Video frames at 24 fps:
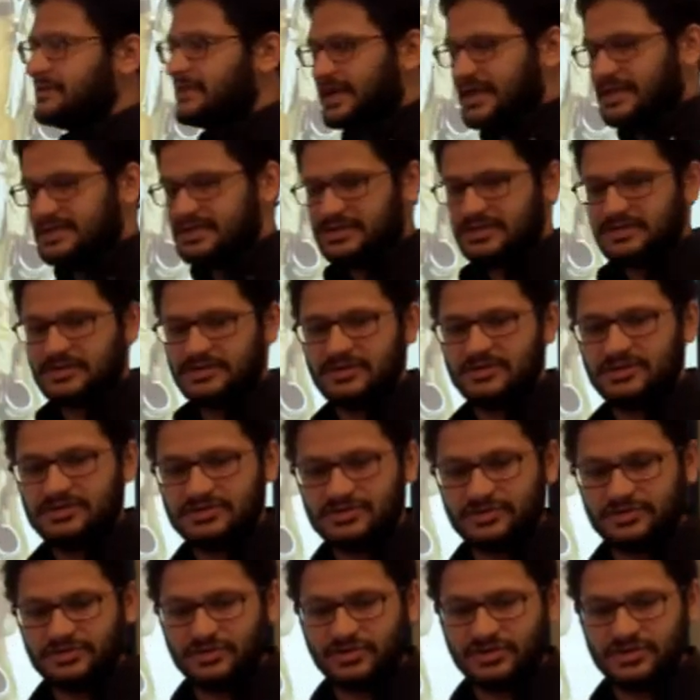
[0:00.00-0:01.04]
Nigel
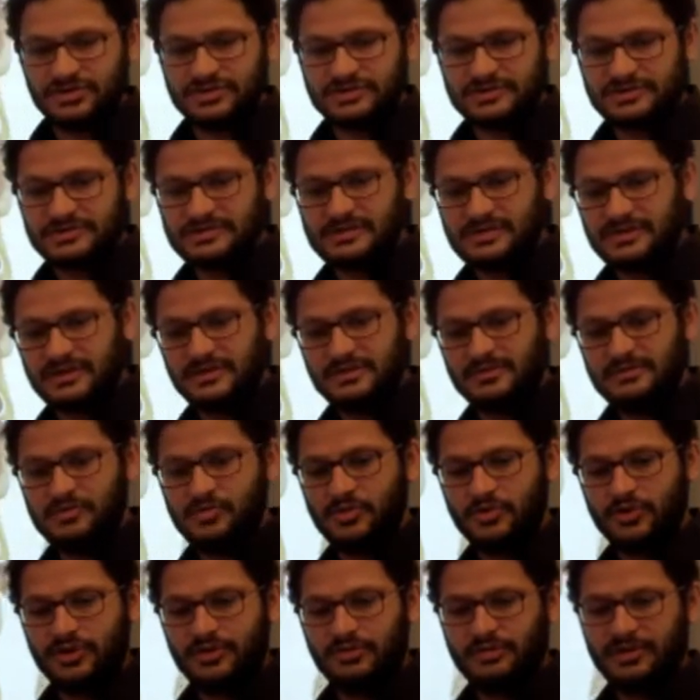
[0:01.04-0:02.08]
also talks
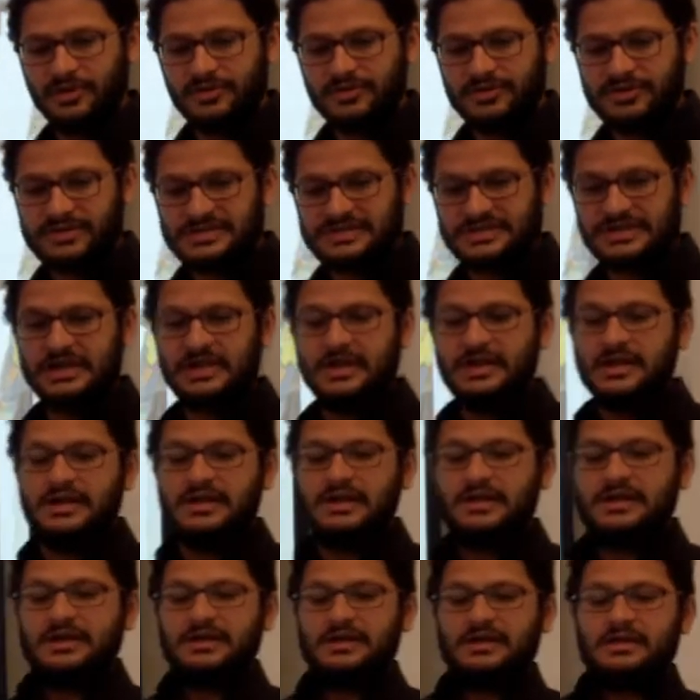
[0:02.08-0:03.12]
more about this.
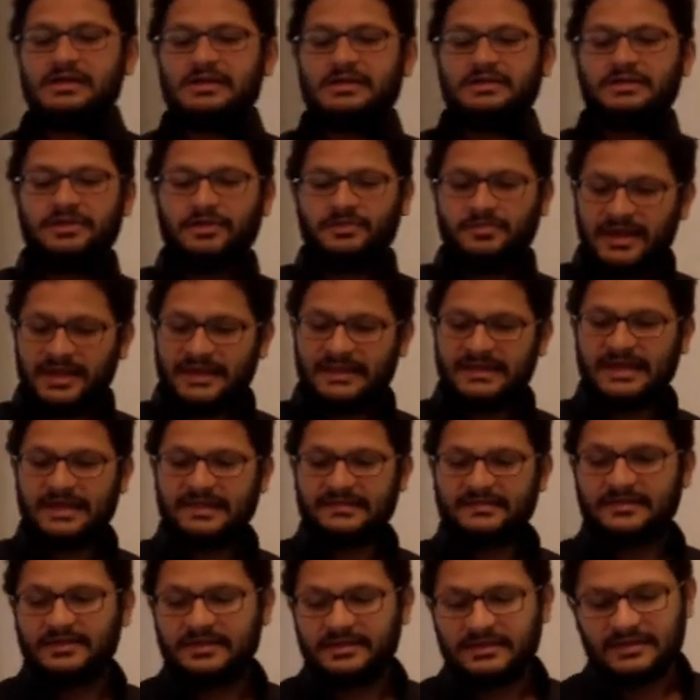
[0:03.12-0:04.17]
The way
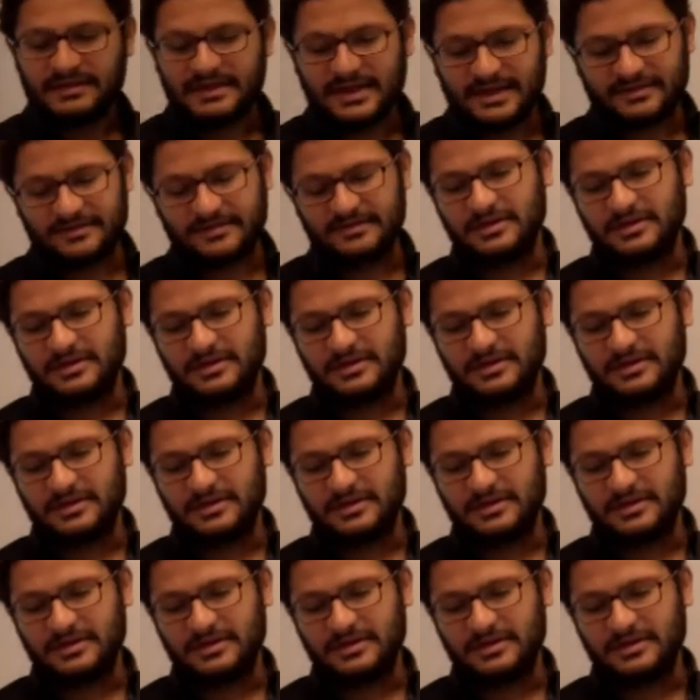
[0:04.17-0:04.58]
that